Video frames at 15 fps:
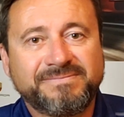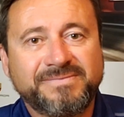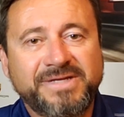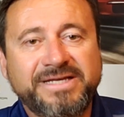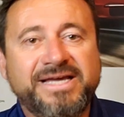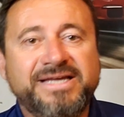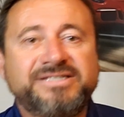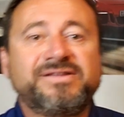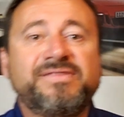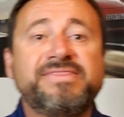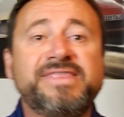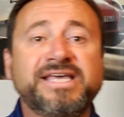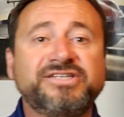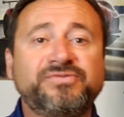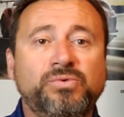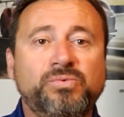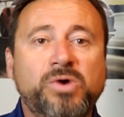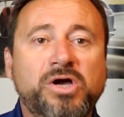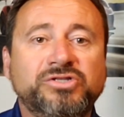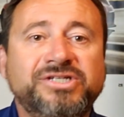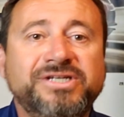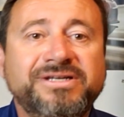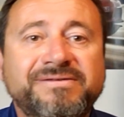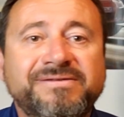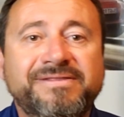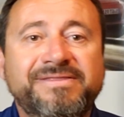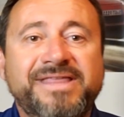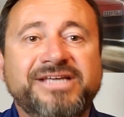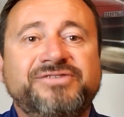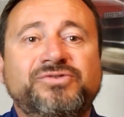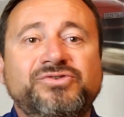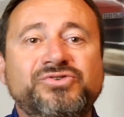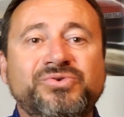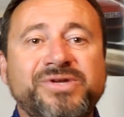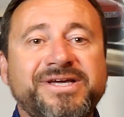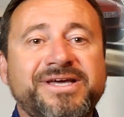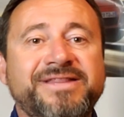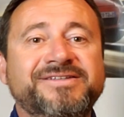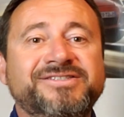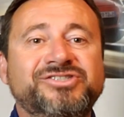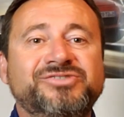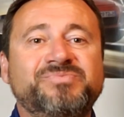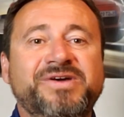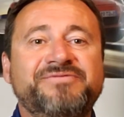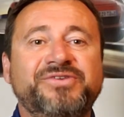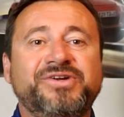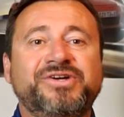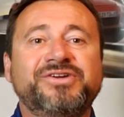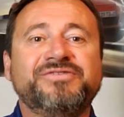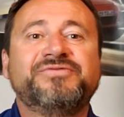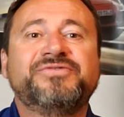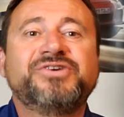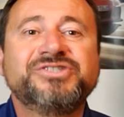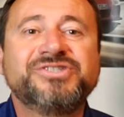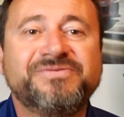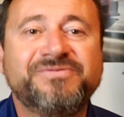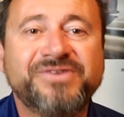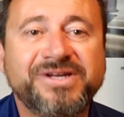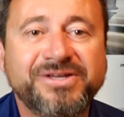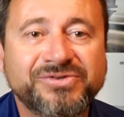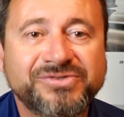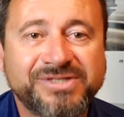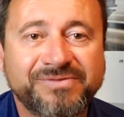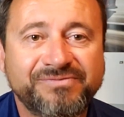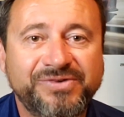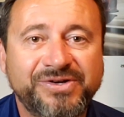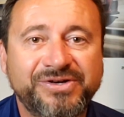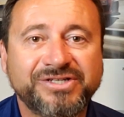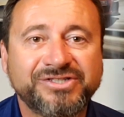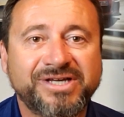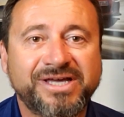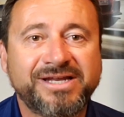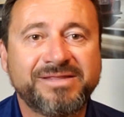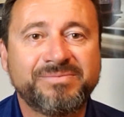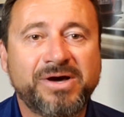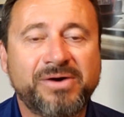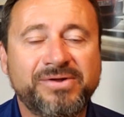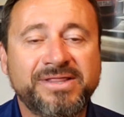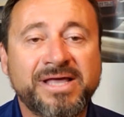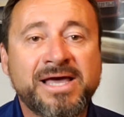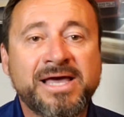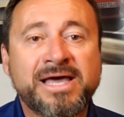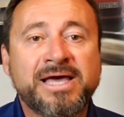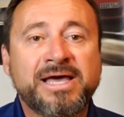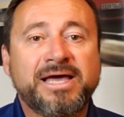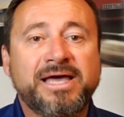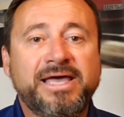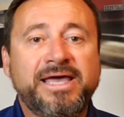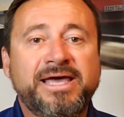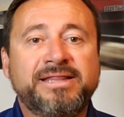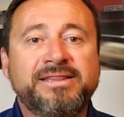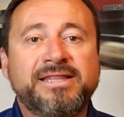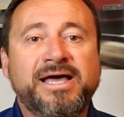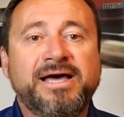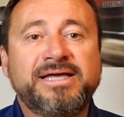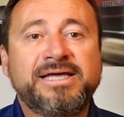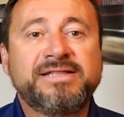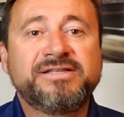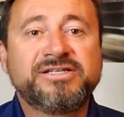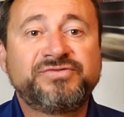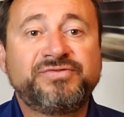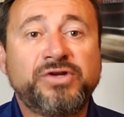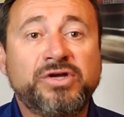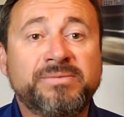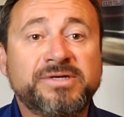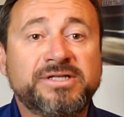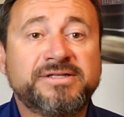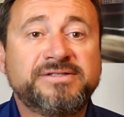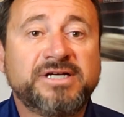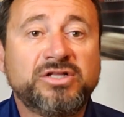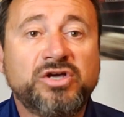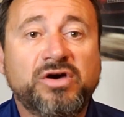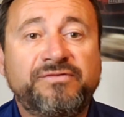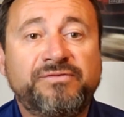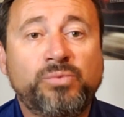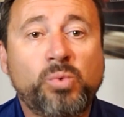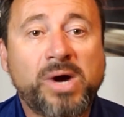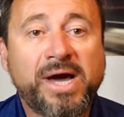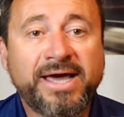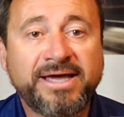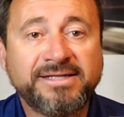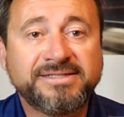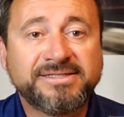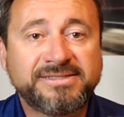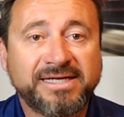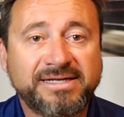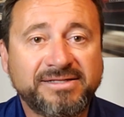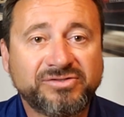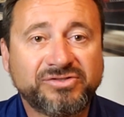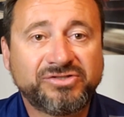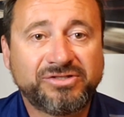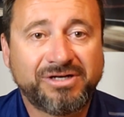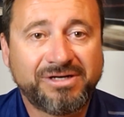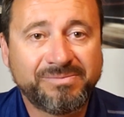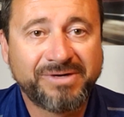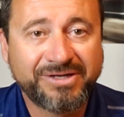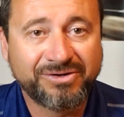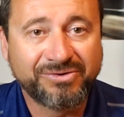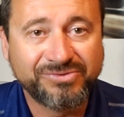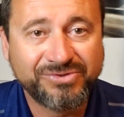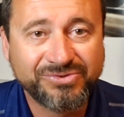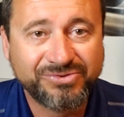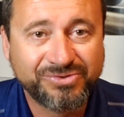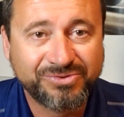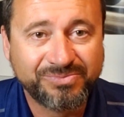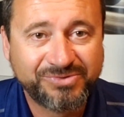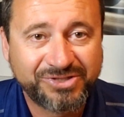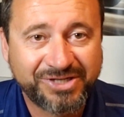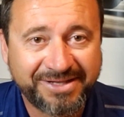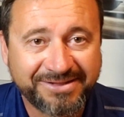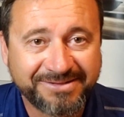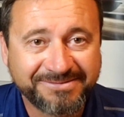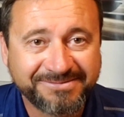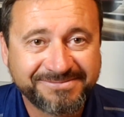Hey guys, thanks for watching. Thanks for tuning in. This is my very first video, so I'm very excited about it. And in this video, I'm going to tell you of why I decided to start my own YouTube channel.